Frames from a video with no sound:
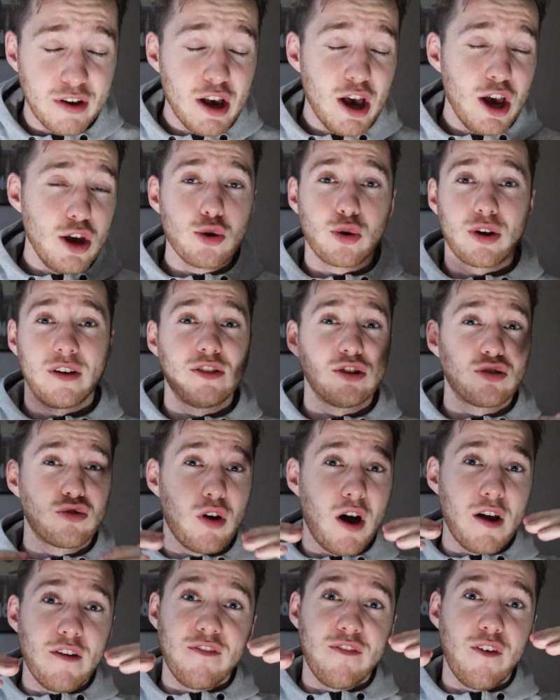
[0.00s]
You're going to have to
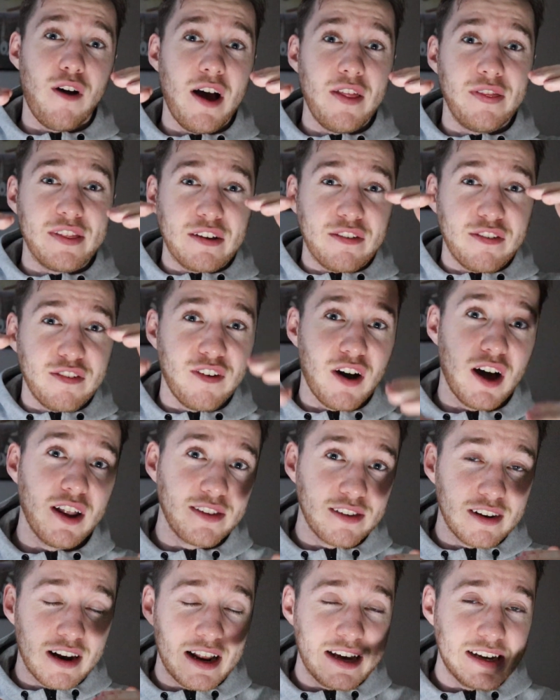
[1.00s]
try and find the
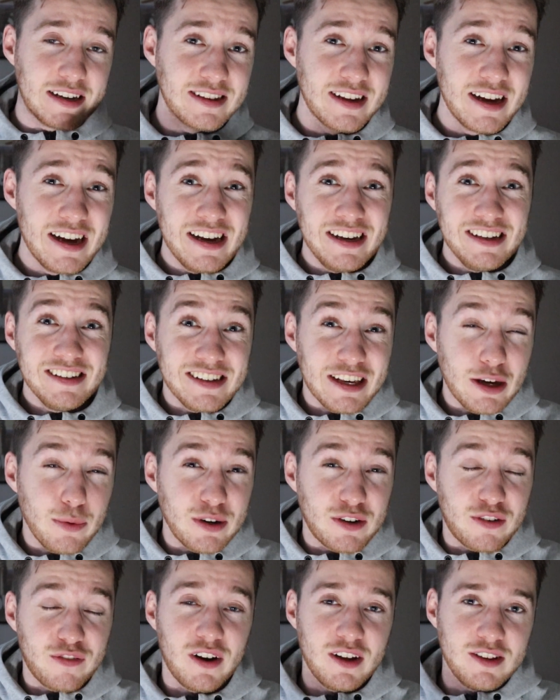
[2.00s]
fund list, see
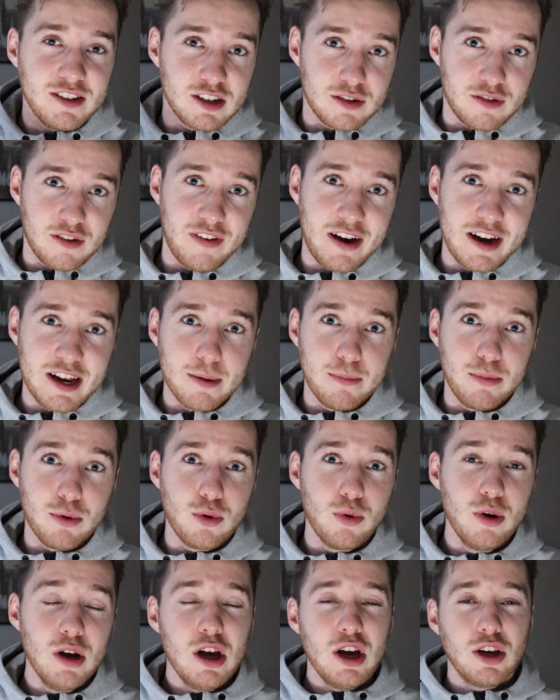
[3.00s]
which funds are
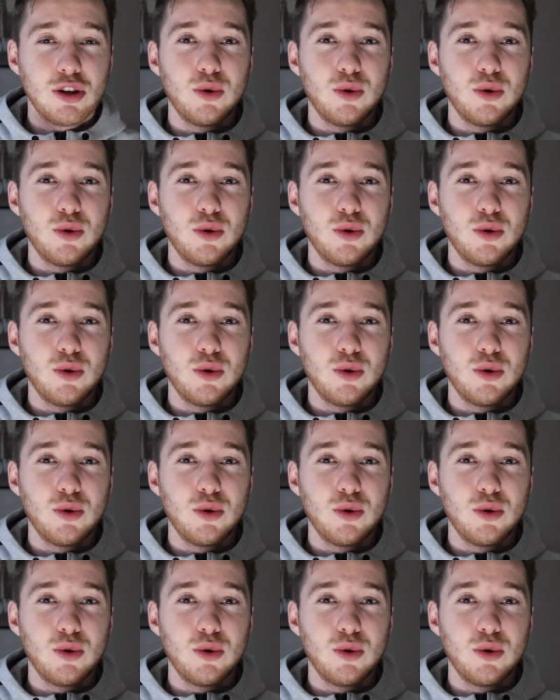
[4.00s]
available.